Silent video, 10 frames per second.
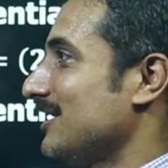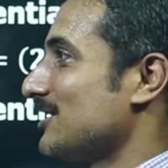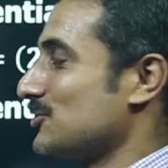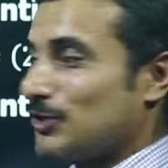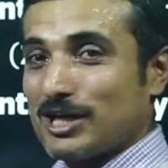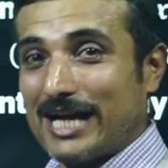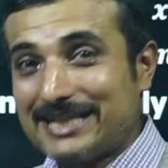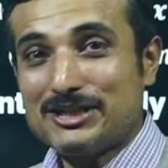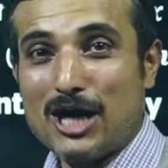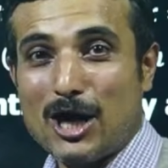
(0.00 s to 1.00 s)
So
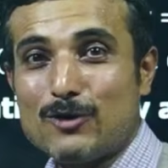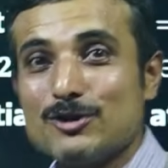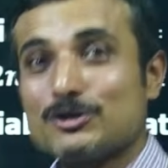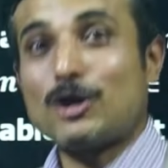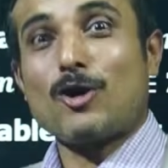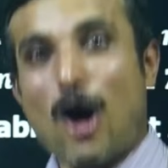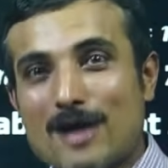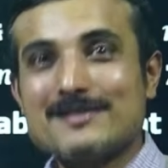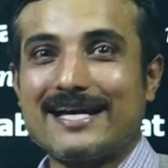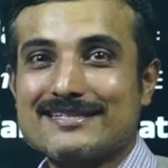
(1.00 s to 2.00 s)
right now the
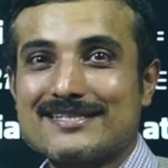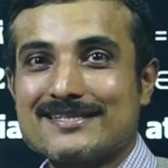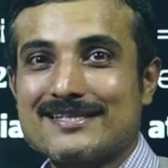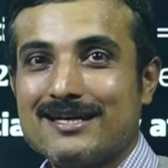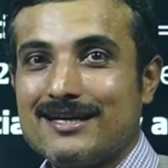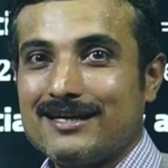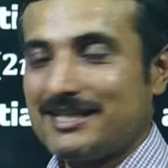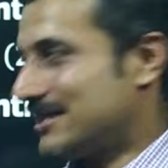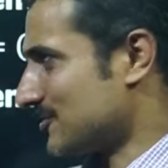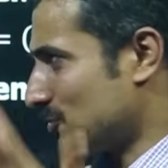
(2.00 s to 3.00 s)
cos x
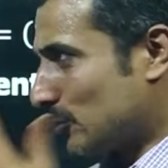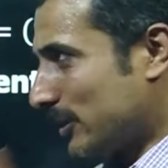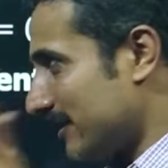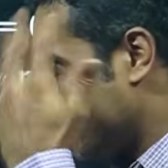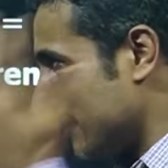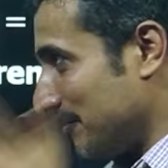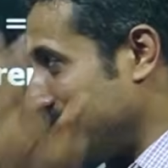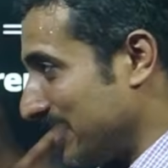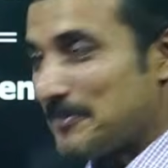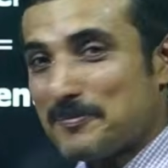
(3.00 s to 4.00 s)
is doing
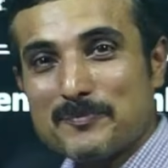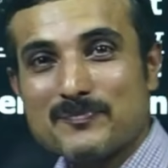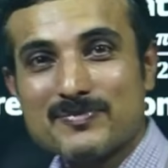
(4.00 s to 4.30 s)
makeup.